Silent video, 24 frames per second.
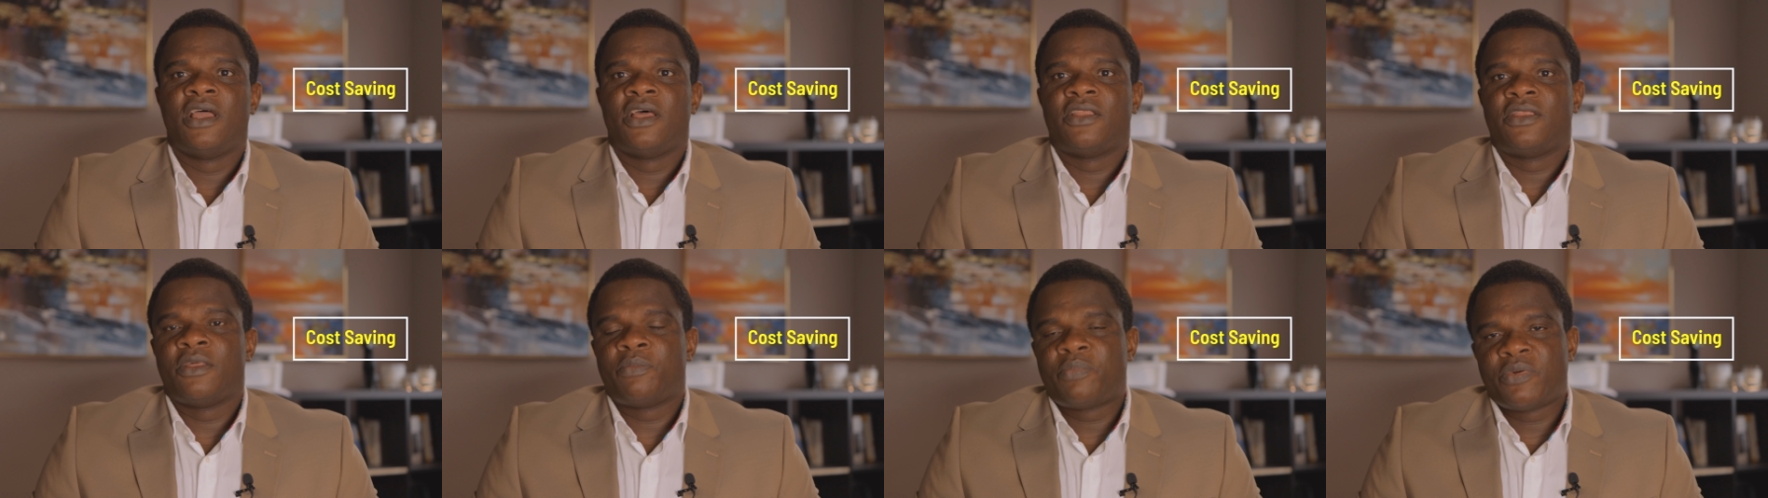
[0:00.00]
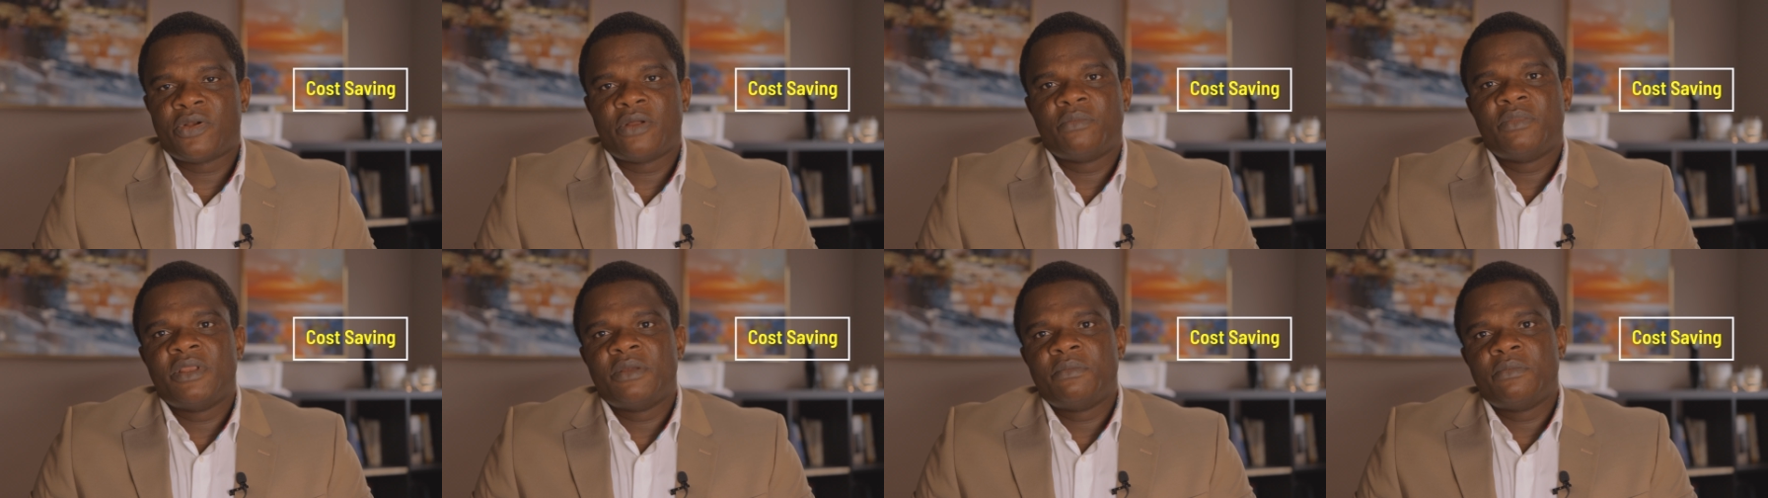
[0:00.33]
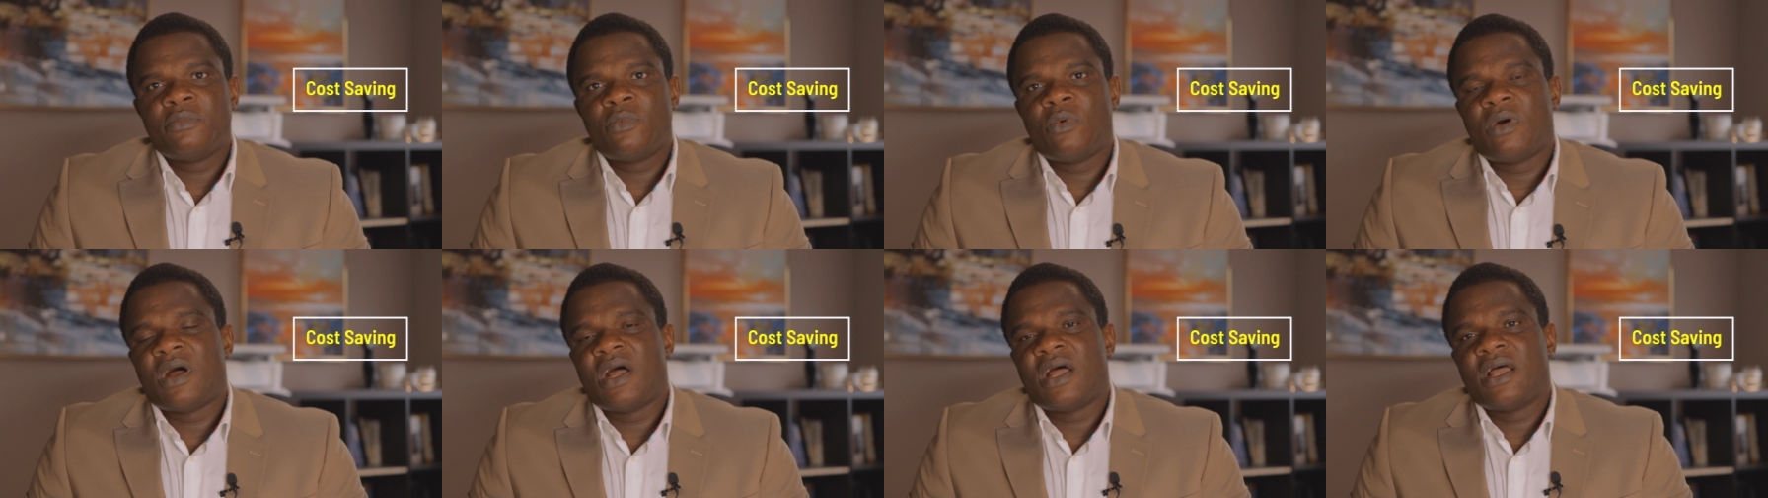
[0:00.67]
The
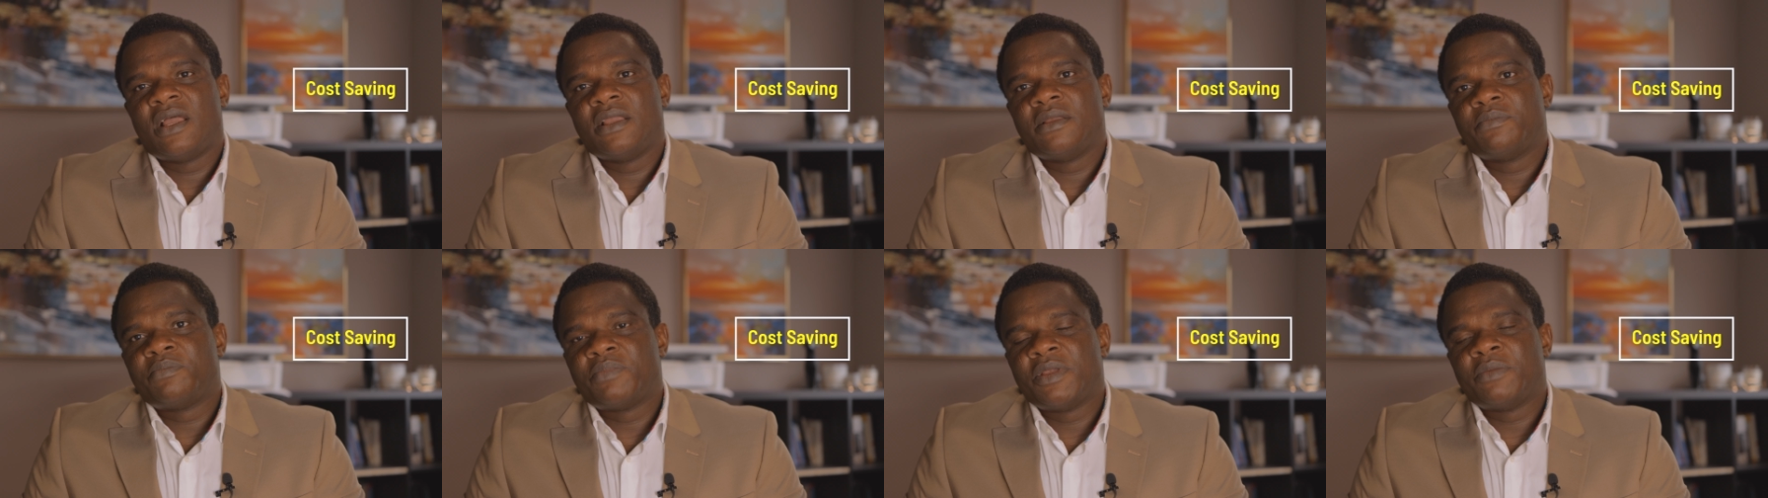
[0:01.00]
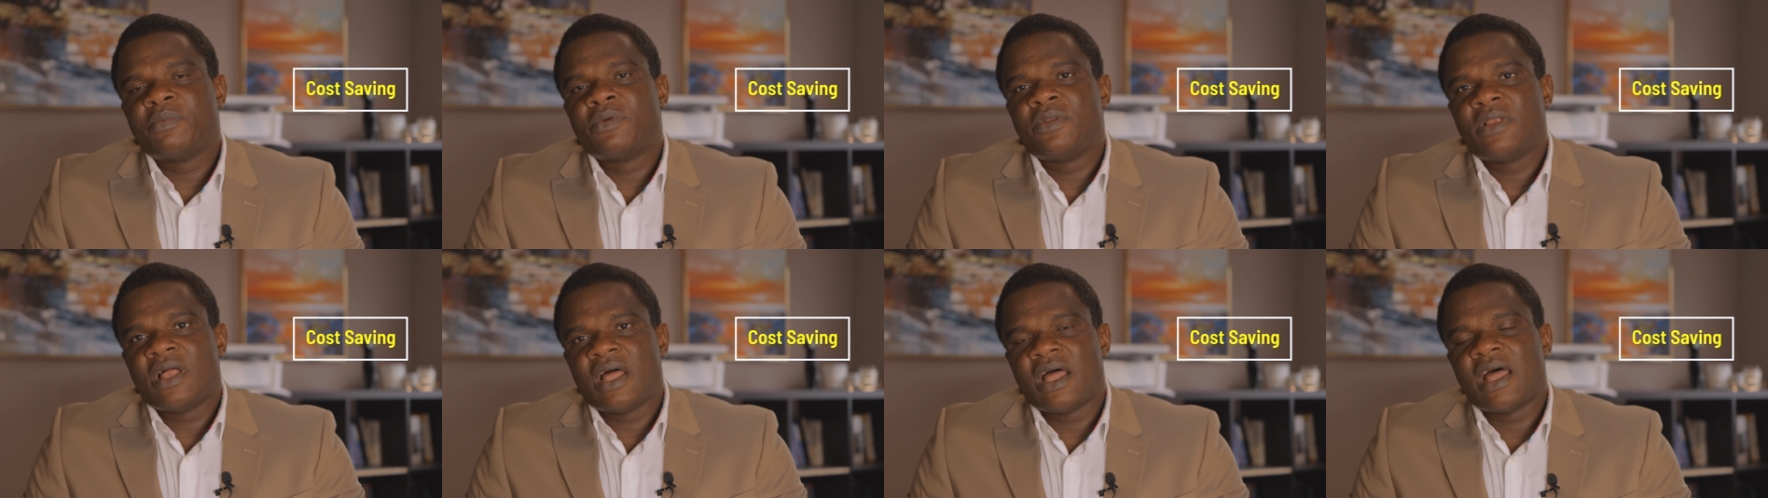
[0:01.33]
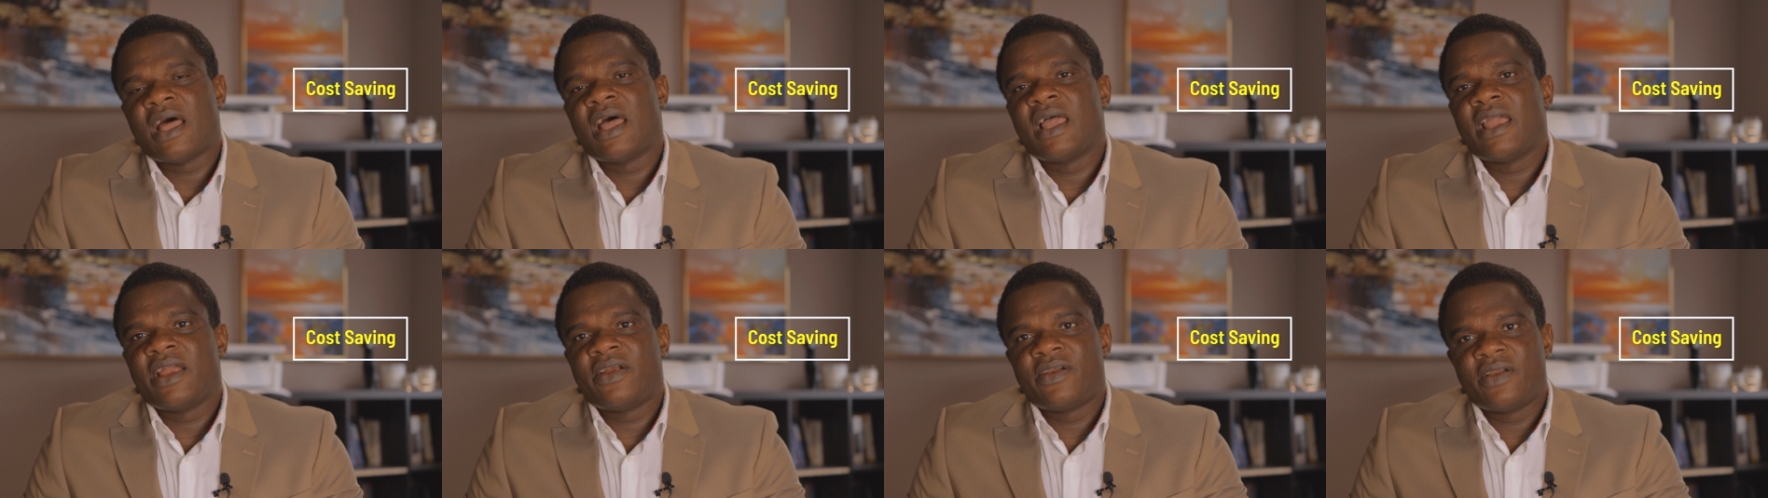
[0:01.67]
problem why people
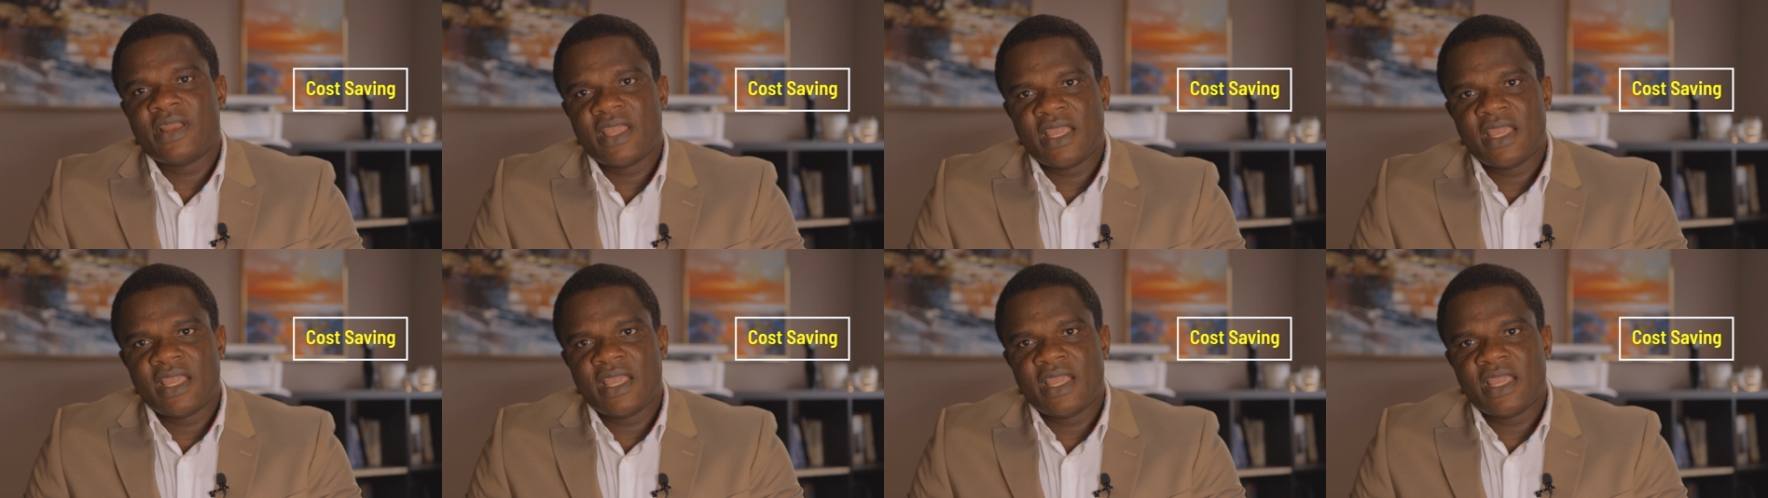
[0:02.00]
hire